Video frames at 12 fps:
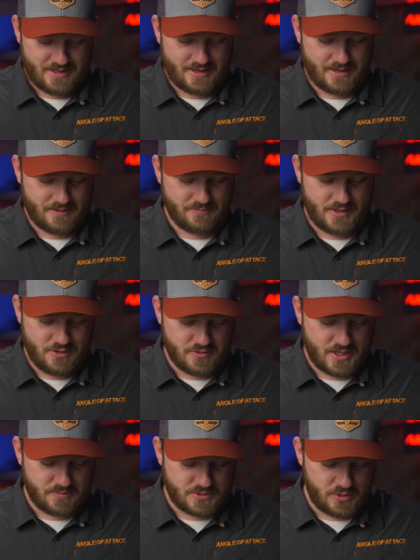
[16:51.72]
uh, that you
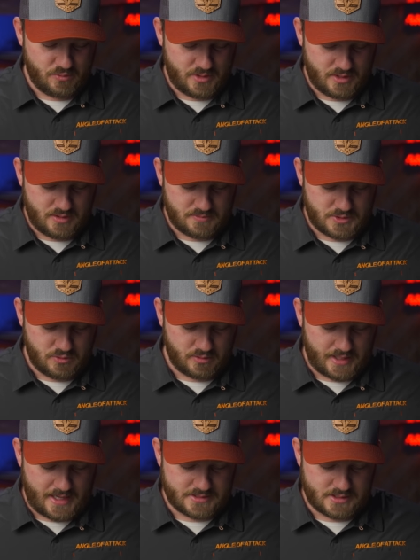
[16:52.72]
come to when you come to
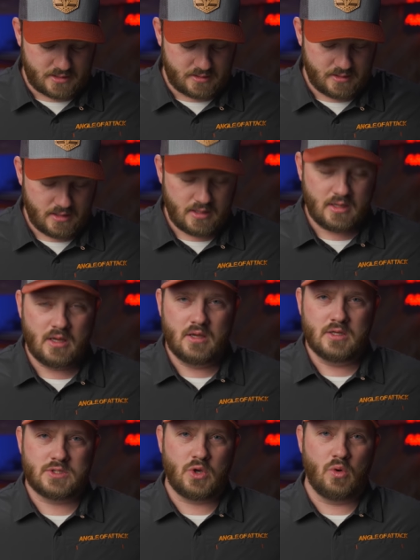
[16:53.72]
Alaska.
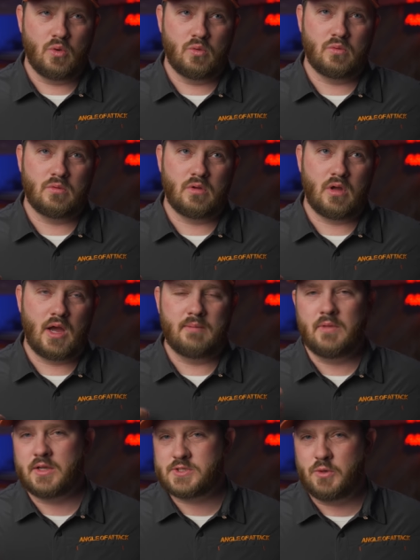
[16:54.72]
So I'm
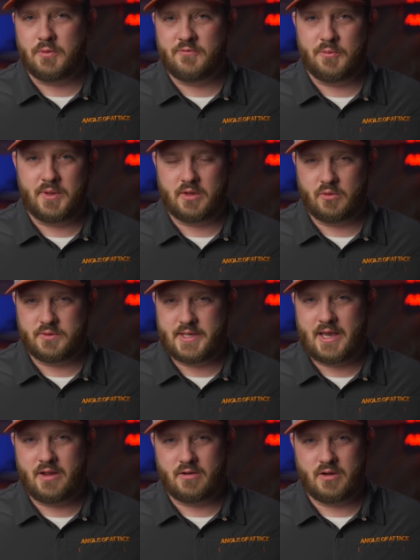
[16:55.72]
not super familiar with
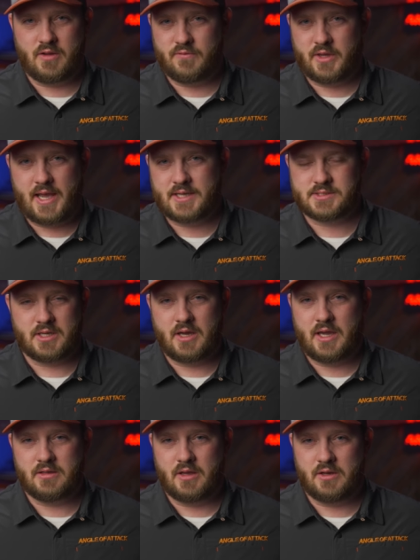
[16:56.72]
that area of Alaska.
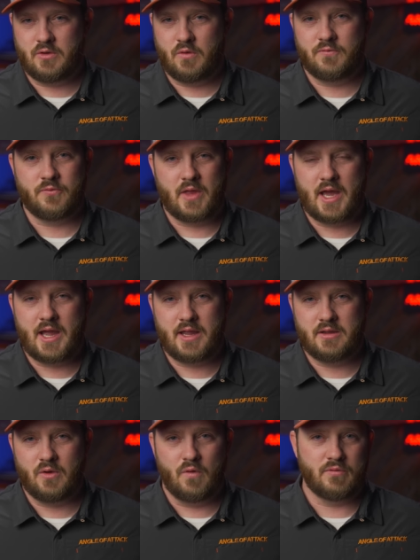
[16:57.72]
I, I don't
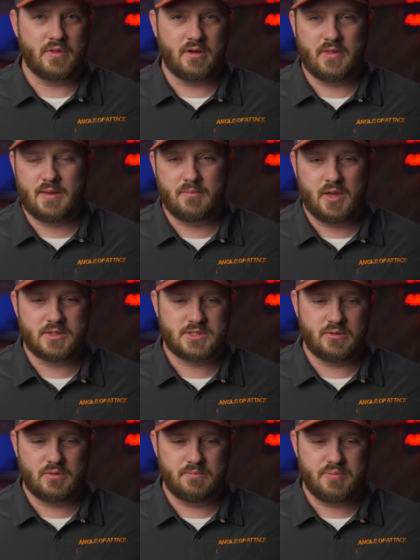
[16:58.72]
fly over there that much.
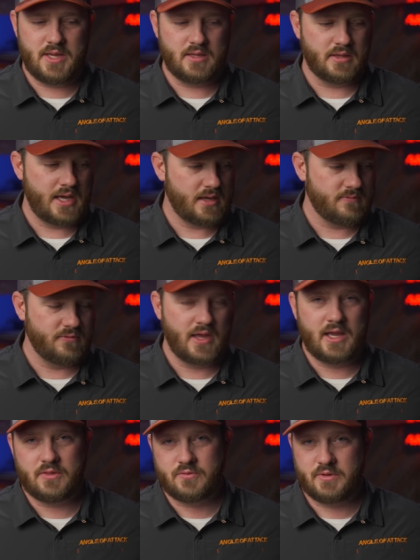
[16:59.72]
It would be like
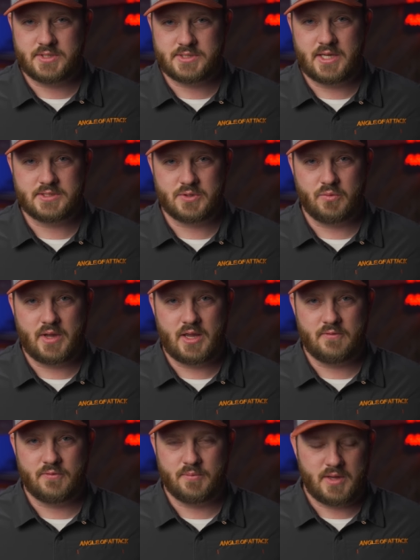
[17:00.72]
flying three states
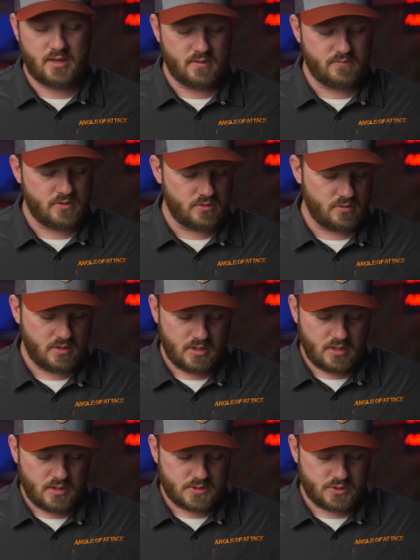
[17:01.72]
away for many of you.
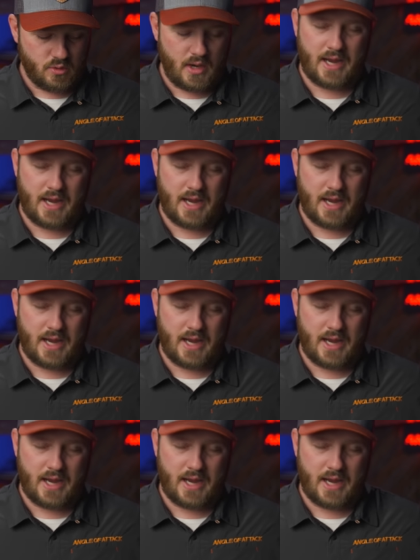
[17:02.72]
So